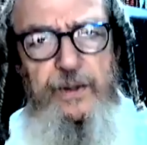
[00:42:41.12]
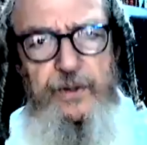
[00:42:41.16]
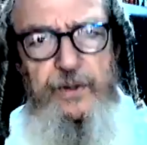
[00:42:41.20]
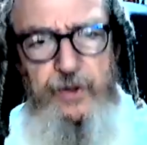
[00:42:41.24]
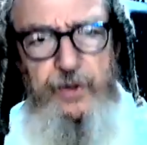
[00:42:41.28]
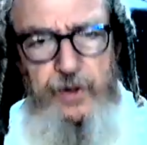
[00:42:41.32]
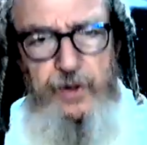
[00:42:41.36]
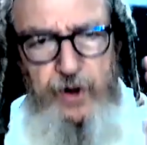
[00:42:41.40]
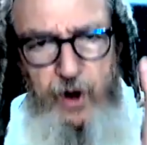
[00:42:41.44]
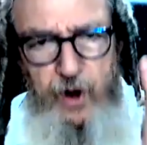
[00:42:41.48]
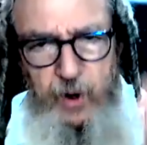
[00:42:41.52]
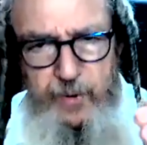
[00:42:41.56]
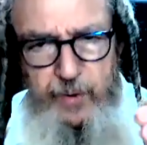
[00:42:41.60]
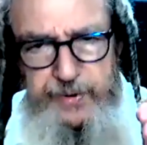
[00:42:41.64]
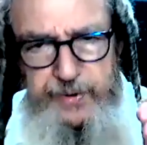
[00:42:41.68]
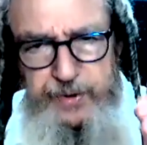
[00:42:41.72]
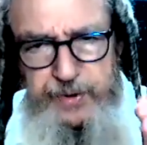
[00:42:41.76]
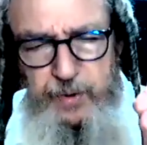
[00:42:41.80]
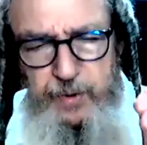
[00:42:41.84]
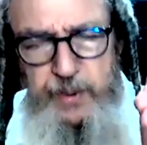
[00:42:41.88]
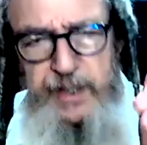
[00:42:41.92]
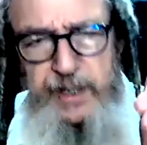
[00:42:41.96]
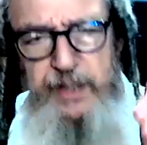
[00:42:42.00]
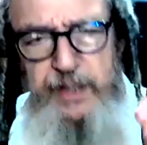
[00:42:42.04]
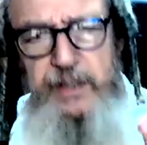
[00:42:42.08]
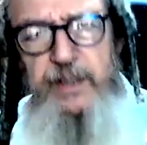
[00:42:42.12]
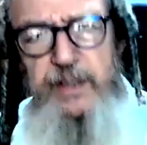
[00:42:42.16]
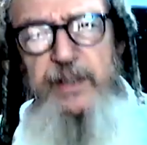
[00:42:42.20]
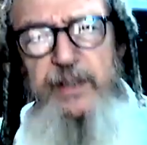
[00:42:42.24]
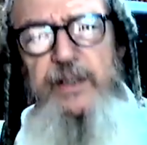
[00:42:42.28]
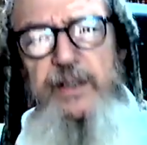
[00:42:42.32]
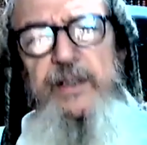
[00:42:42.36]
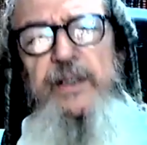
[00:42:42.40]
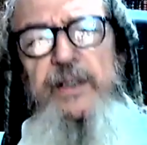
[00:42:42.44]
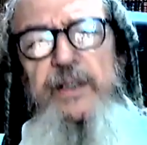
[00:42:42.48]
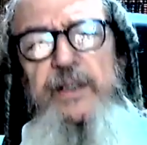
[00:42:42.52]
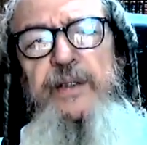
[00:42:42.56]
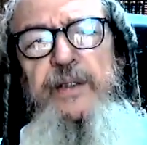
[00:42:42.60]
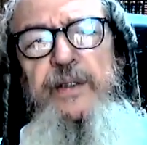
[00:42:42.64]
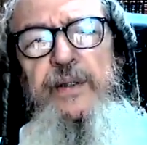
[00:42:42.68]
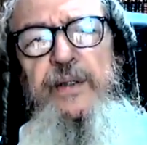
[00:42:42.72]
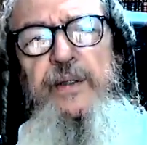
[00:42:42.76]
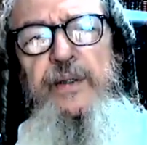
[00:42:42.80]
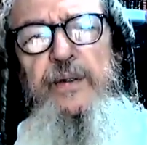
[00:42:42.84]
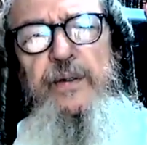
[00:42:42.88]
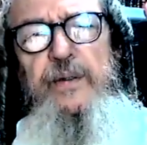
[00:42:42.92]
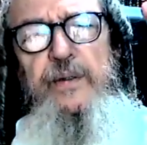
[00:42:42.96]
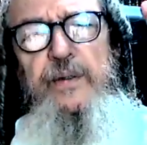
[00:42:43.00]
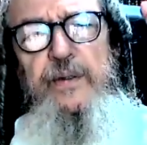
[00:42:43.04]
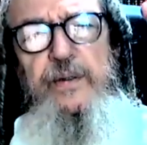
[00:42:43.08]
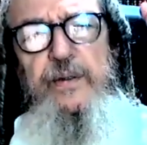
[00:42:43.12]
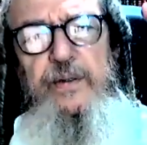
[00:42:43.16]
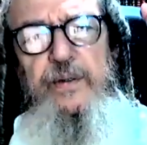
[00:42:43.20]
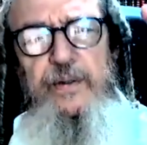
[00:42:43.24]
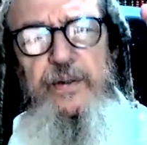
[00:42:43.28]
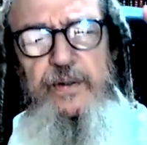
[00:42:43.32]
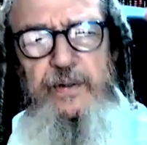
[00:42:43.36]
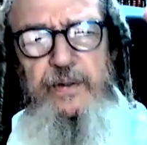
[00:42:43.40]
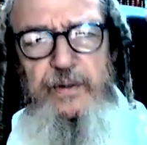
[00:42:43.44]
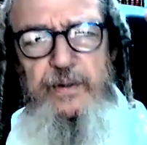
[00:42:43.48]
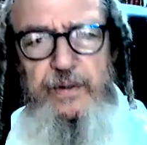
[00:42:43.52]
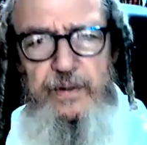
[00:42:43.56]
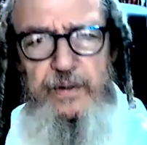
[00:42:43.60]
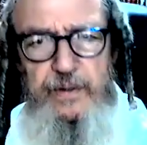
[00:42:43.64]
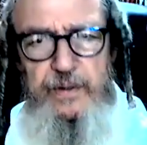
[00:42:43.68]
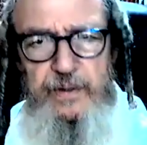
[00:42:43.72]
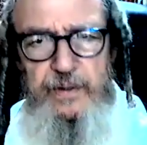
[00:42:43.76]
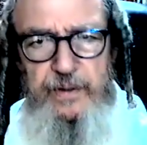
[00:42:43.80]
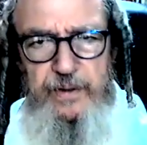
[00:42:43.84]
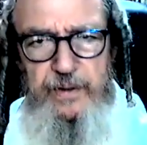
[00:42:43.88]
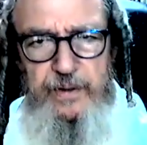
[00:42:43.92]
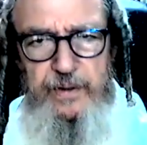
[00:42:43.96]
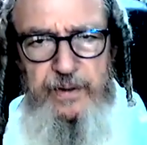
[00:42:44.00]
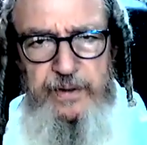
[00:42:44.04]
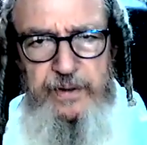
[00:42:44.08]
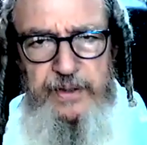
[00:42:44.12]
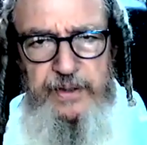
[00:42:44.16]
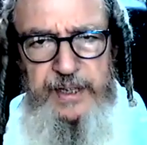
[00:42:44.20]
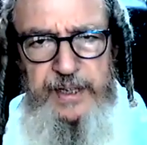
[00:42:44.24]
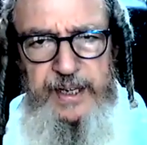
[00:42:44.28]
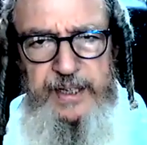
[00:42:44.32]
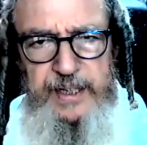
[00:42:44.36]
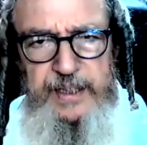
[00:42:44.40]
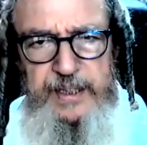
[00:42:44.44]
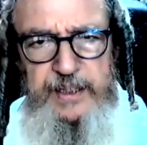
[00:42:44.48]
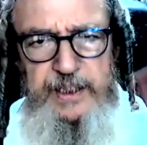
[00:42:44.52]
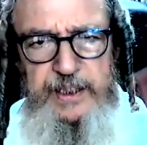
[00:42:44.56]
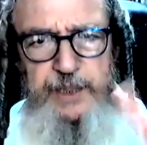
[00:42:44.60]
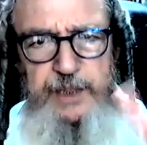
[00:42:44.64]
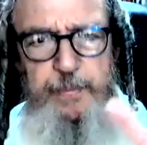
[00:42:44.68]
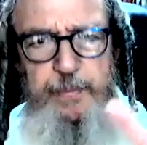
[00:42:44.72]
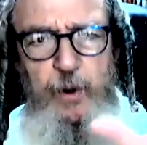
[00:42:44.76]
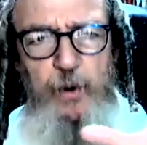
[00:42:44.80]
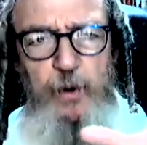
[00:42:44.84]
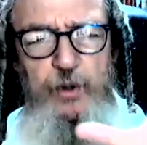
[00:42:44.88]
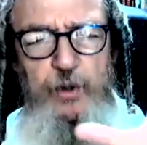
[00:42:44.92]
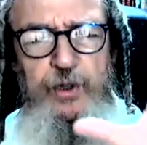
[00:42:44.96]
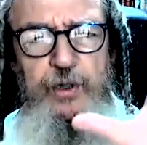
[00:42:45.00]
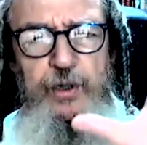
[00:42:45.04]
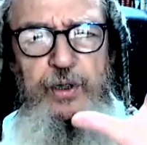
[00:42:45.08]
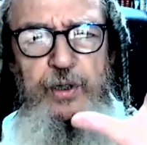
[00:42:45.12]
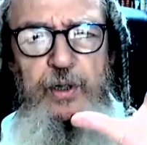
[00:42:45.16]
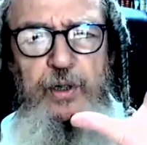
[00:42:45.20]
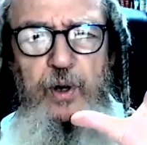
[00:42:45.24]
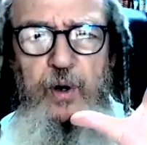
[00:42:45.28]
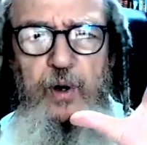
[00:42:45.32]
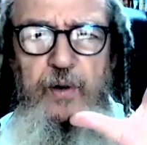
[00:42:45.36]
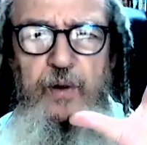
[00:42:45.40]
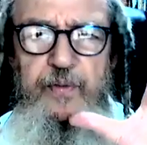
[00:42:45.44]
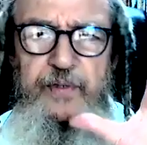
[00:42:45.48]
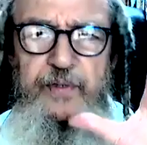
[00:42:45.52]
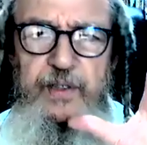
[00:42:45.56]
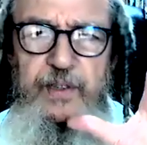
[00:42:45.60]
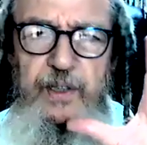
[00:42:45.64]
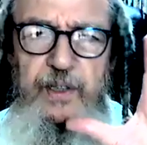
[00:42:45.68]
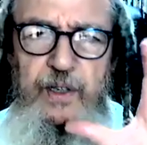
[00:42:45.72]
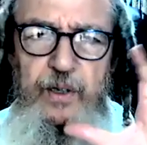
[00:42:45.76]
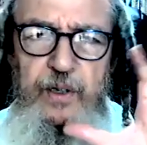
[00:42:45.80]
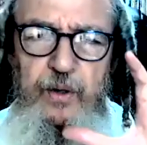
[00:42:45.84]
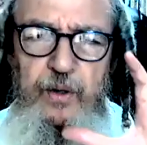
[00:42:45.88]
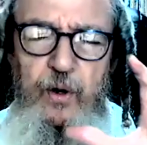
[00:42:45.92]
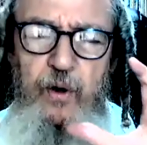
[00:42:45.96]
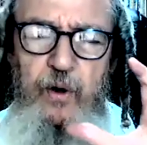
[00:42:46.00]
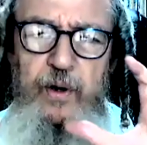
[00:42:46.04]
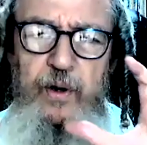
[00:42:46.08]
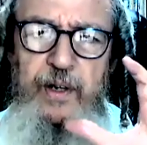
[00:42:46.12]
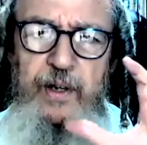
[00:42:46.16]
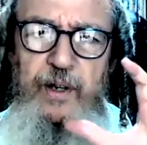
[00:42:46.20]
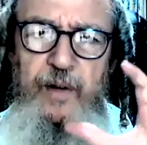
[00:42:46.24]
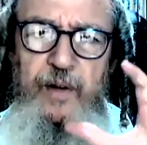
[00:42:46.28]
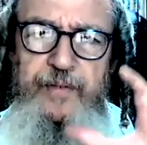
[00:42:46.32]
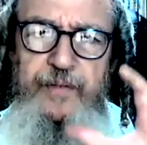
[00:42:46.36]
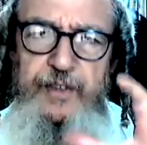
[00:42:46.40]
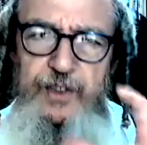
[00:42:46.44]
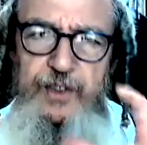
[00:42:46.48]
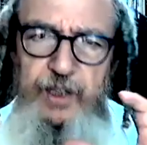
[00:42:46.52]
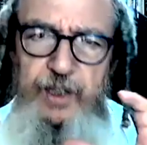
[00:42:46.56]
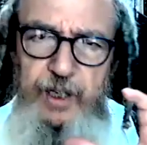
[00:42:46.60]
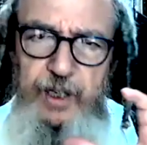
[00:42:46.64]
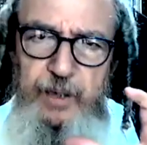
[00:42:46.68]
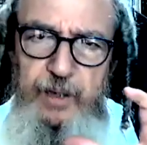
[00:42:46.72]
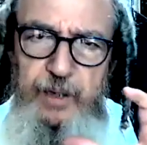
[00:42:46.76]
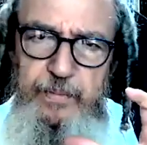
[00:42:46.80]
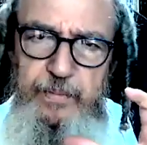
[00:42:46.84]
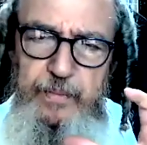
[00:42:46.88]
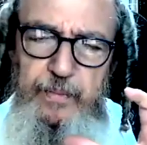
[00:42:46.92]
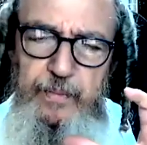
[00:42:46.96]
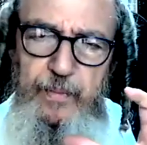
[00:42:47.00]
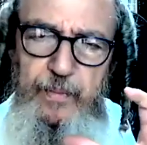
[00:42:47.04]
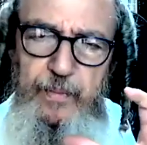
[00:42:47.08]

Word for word: To go through it is through the exposure of the glory of Hashem.